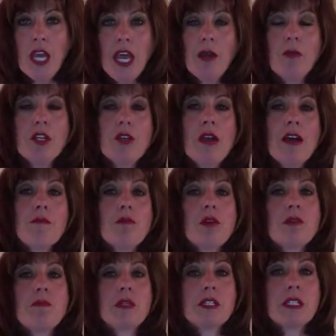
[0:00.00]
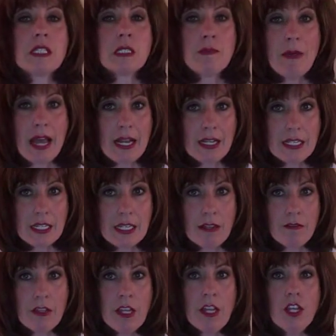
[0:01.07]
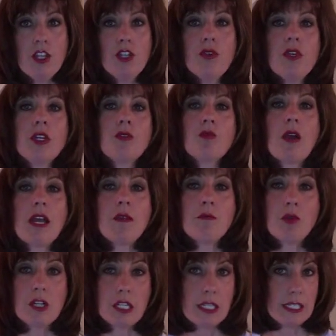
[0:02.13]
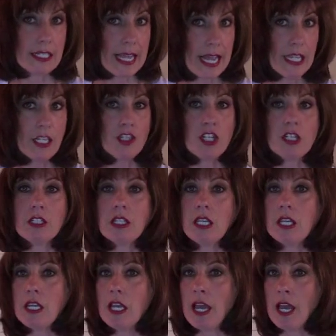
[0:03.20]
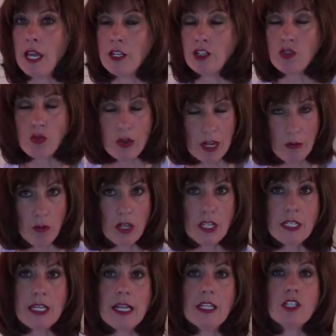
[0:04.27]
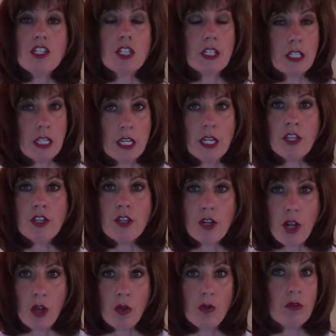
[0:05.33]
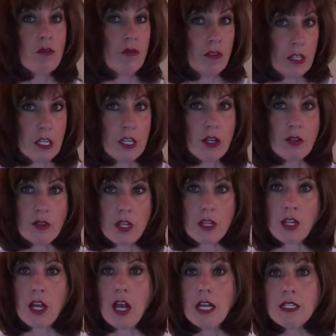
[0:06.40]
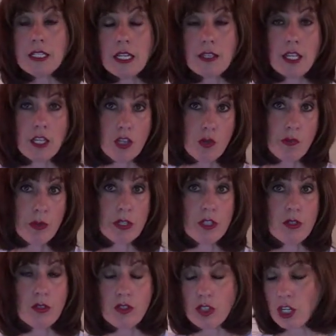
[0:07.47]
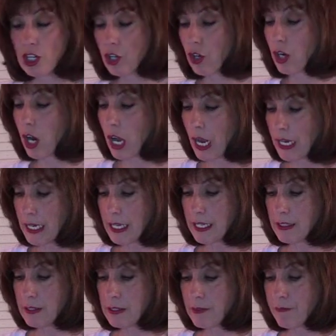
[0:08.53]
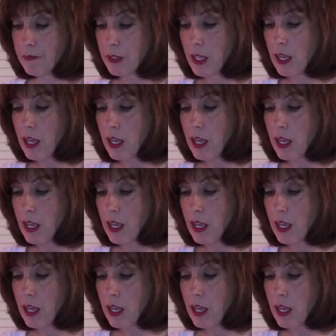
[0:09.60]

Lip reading: And when you have more perspective, you can write more intelligently and train more intelligently in your own videos and the content that you produce to your audience.